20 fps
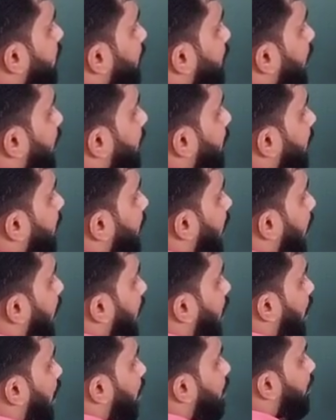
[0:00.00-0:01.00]
Maybe
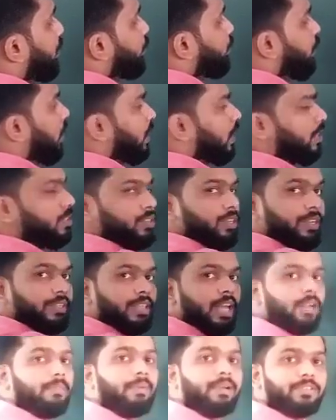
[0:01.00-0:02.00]
how much you are considering,
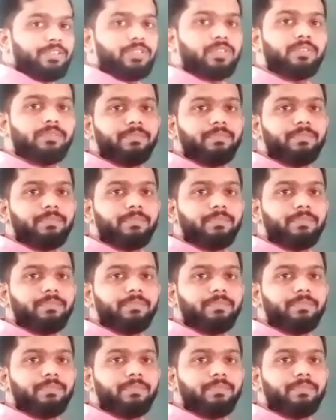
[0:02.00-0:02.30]
that much.